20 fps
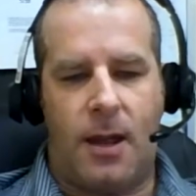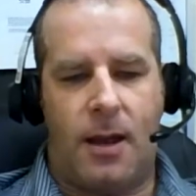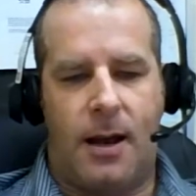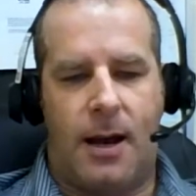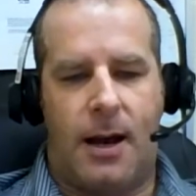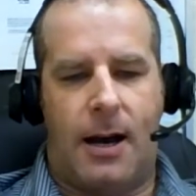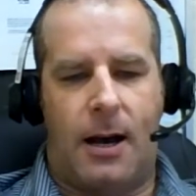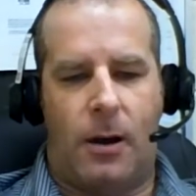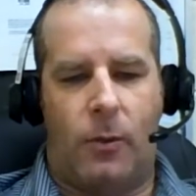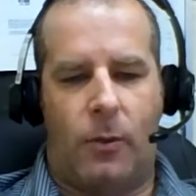
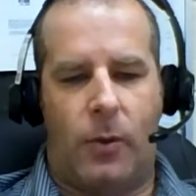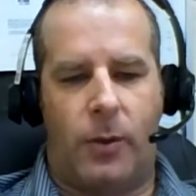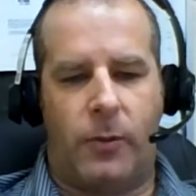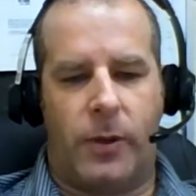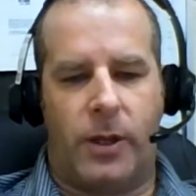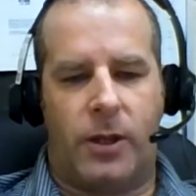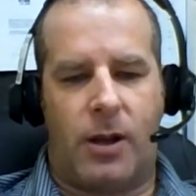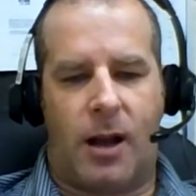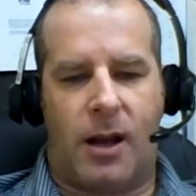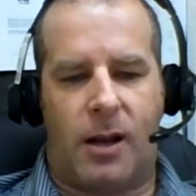When
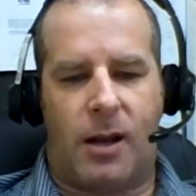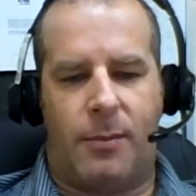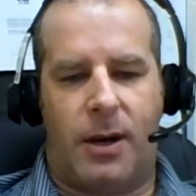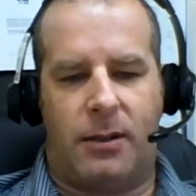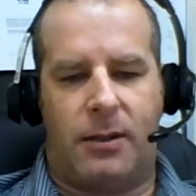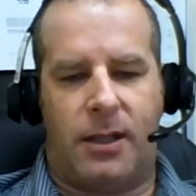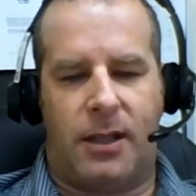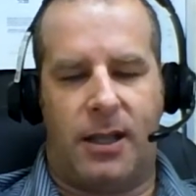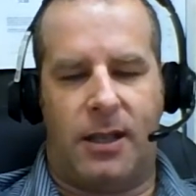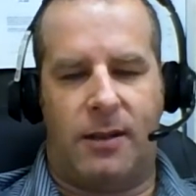we talk
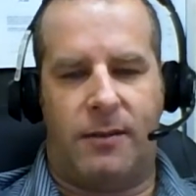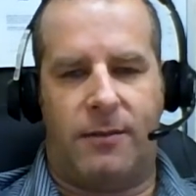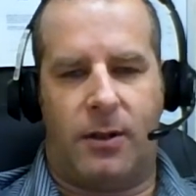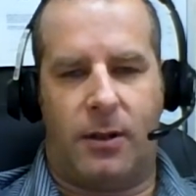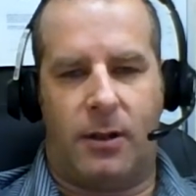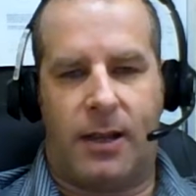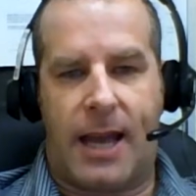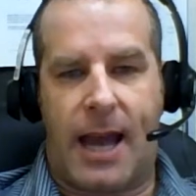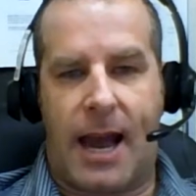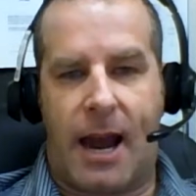about the
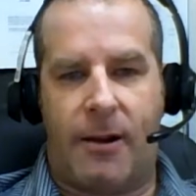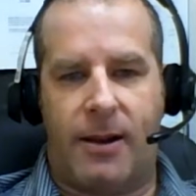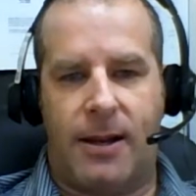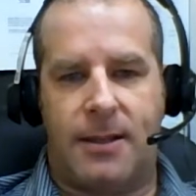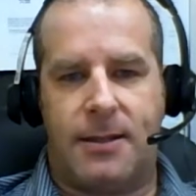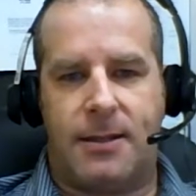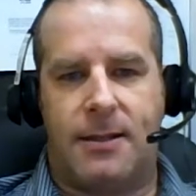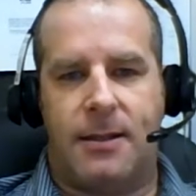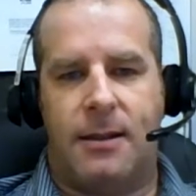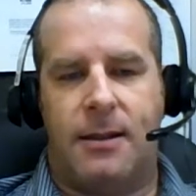
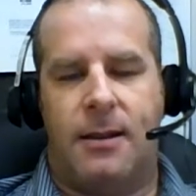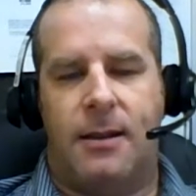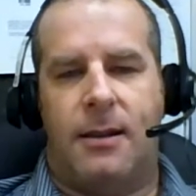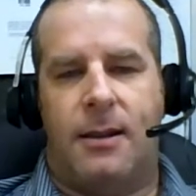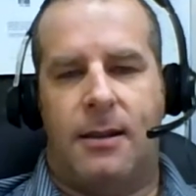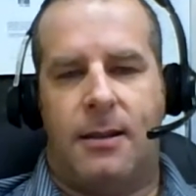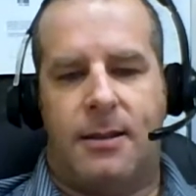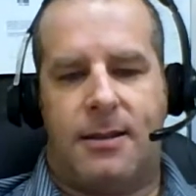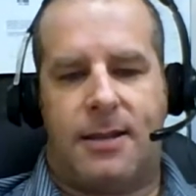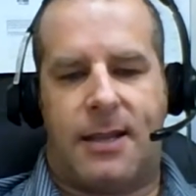vulgaris
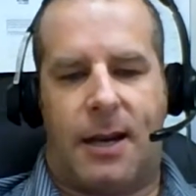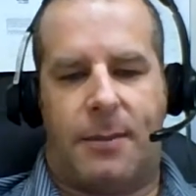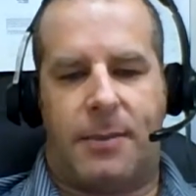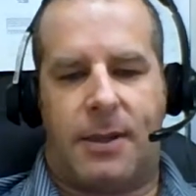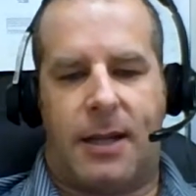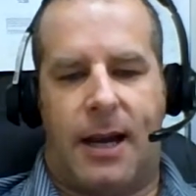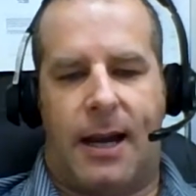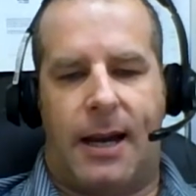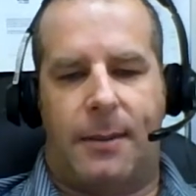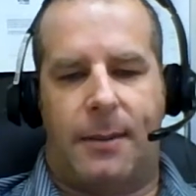
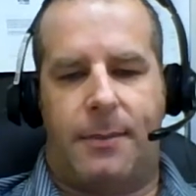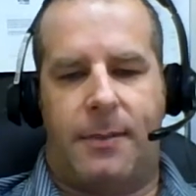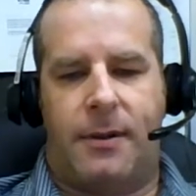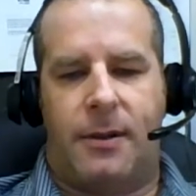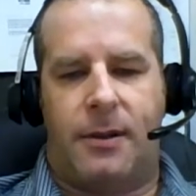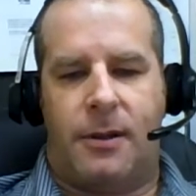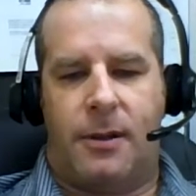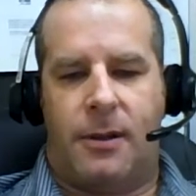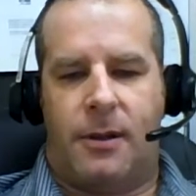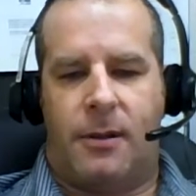subtype,
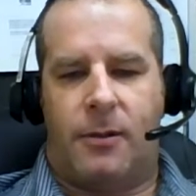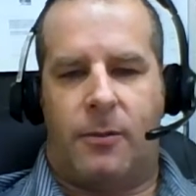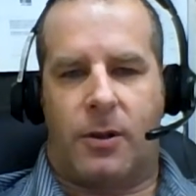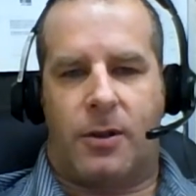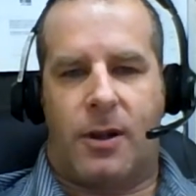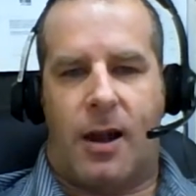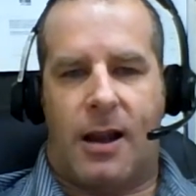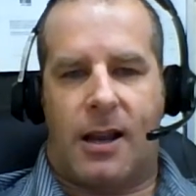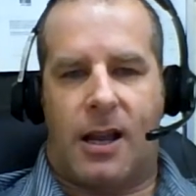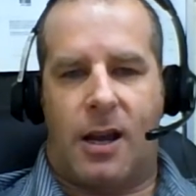we're
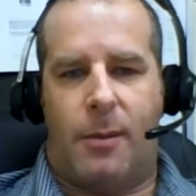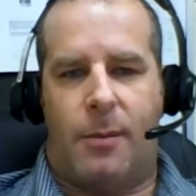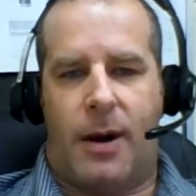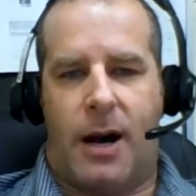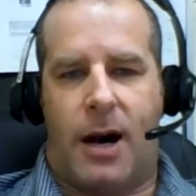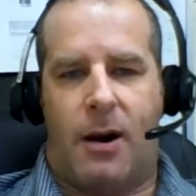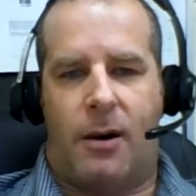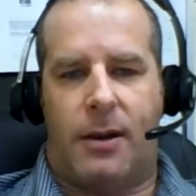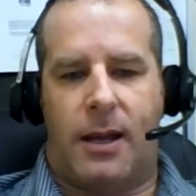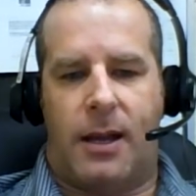talking
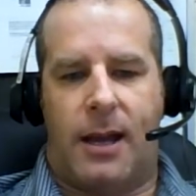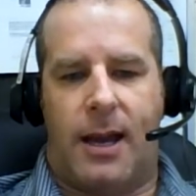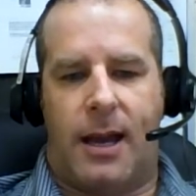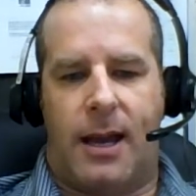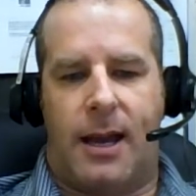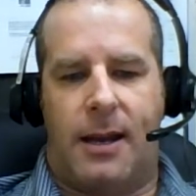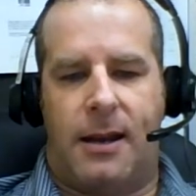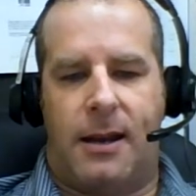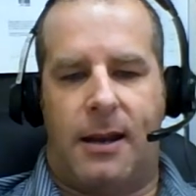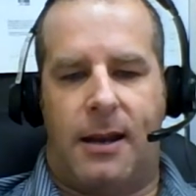about
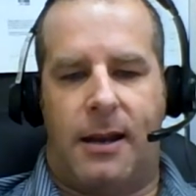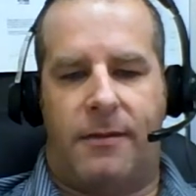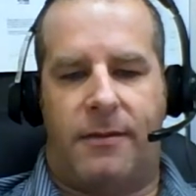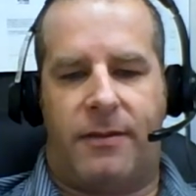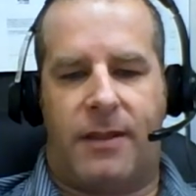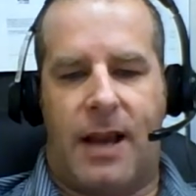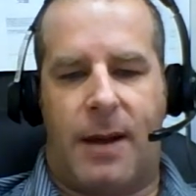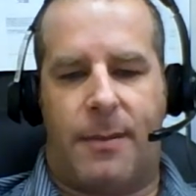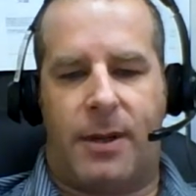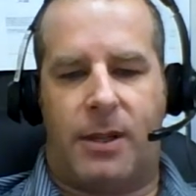an
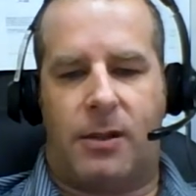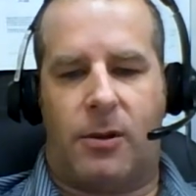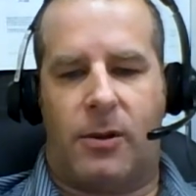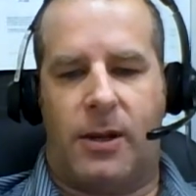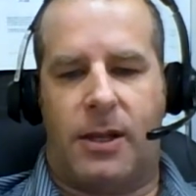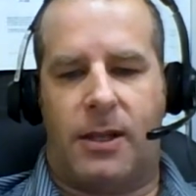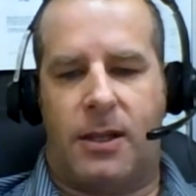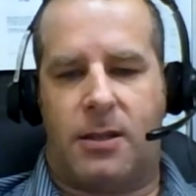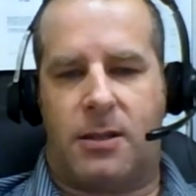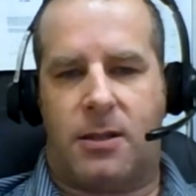
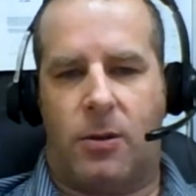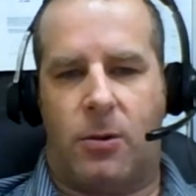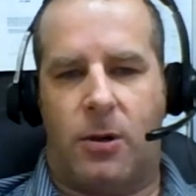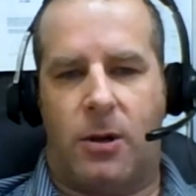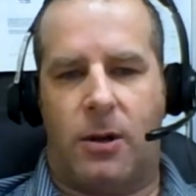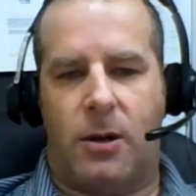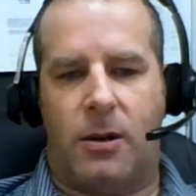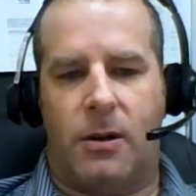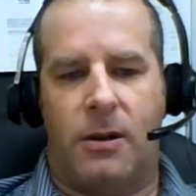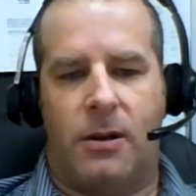inflammatory
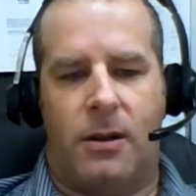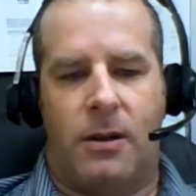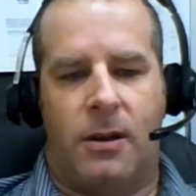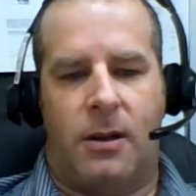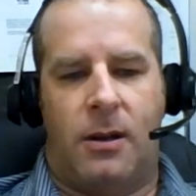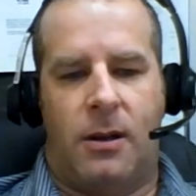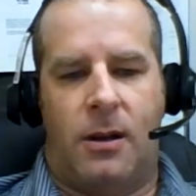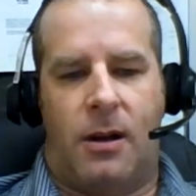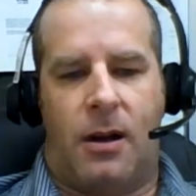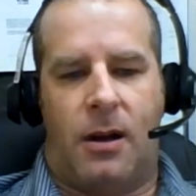disorder
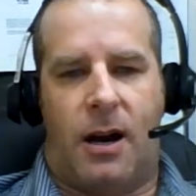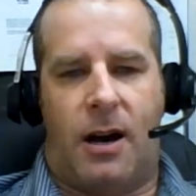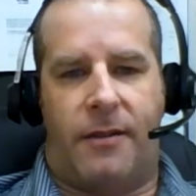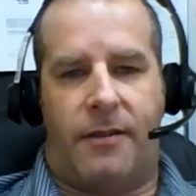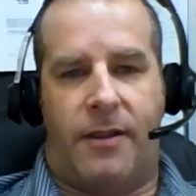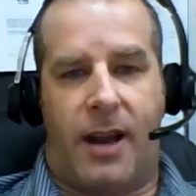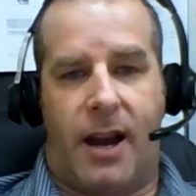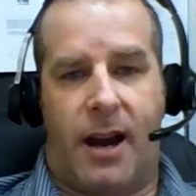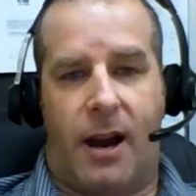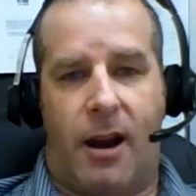of
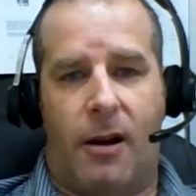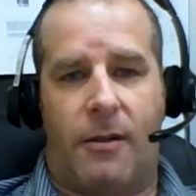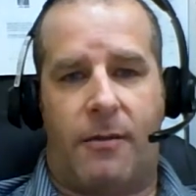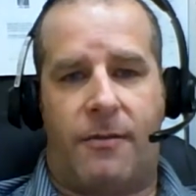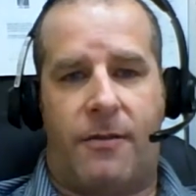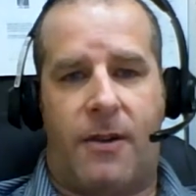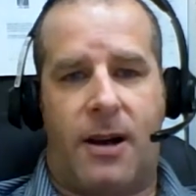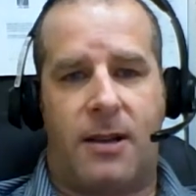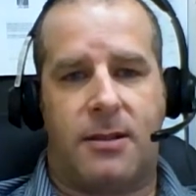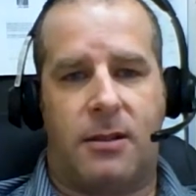hair
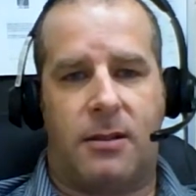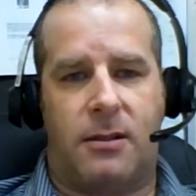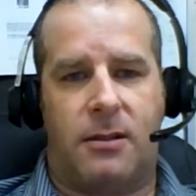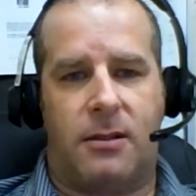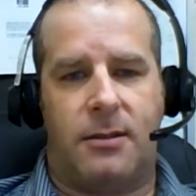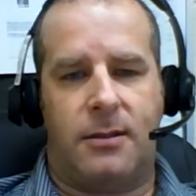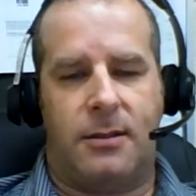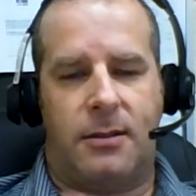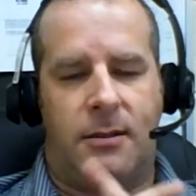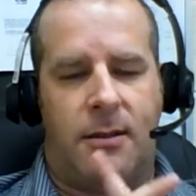
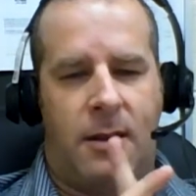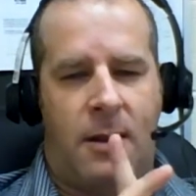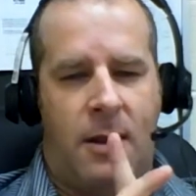follicles.